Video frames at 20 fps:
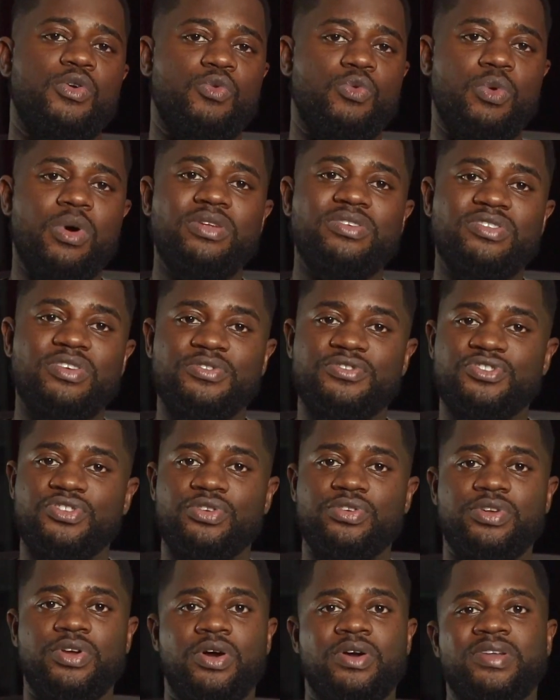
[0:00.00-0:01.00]
Once you've
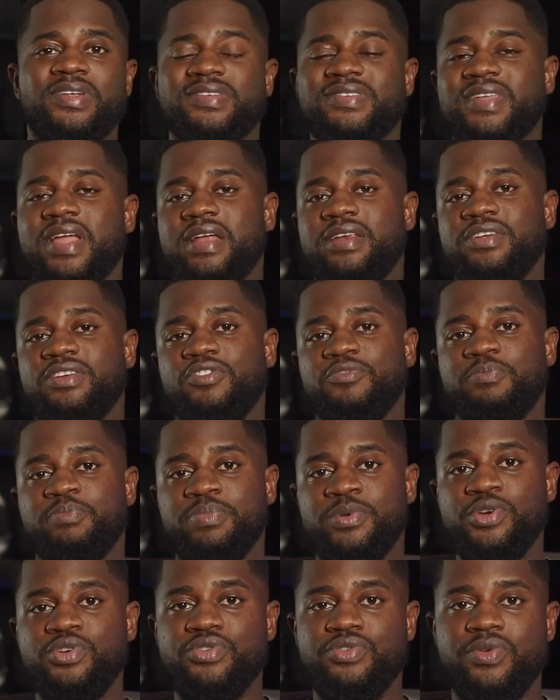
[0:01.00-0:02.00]
shown your understanding
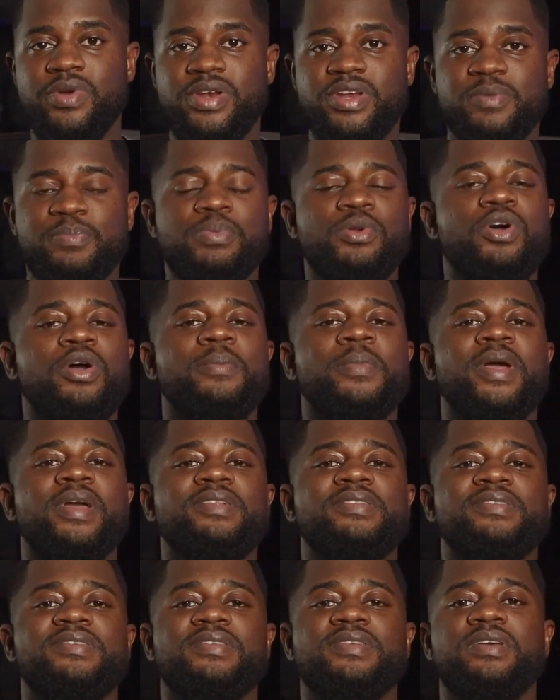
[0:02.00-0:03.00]
of blue-green
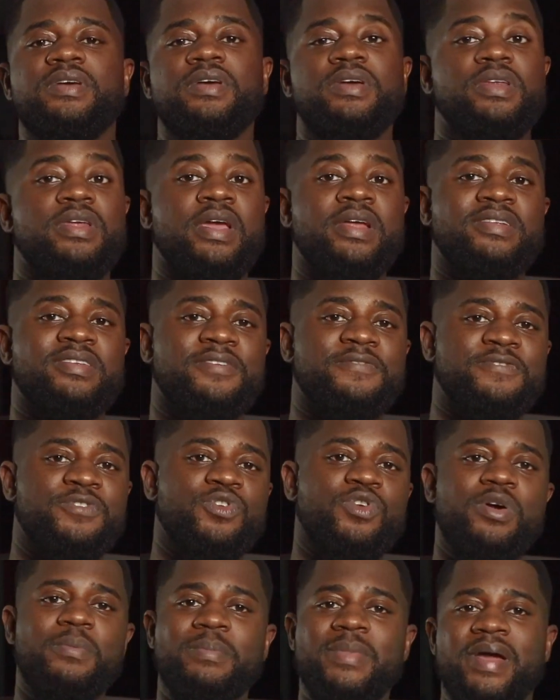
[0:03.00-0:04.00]
deployments, the
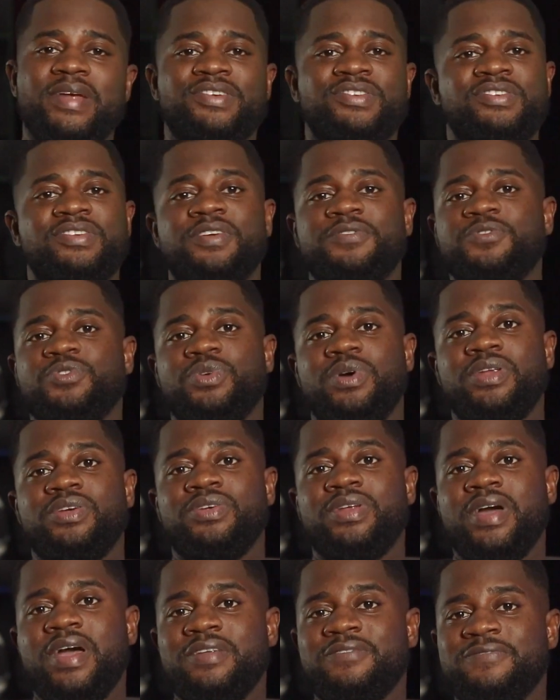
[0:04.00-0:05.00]
interviewer might shift to
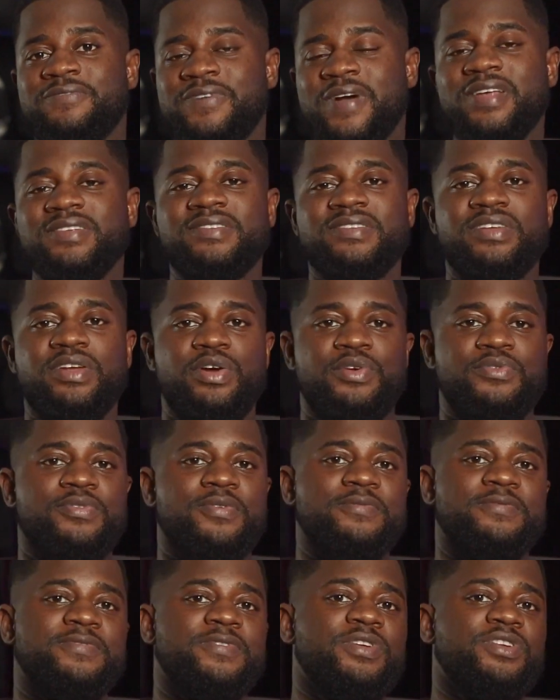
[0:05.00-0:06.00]
another advanced
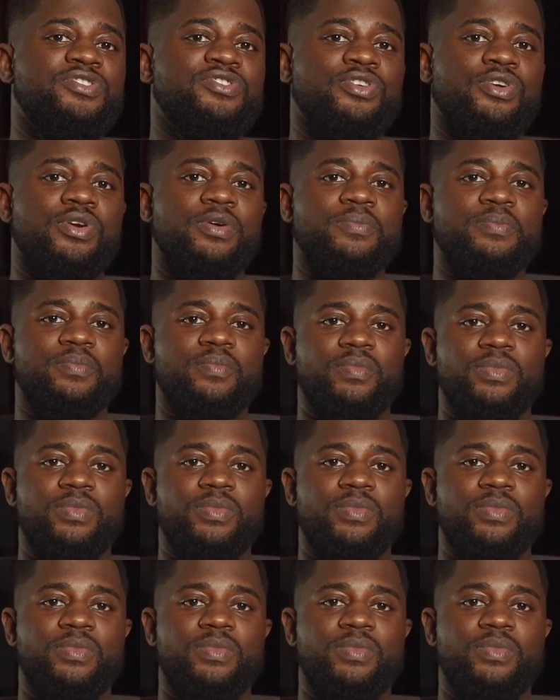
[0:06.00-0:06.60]
Terraform feature,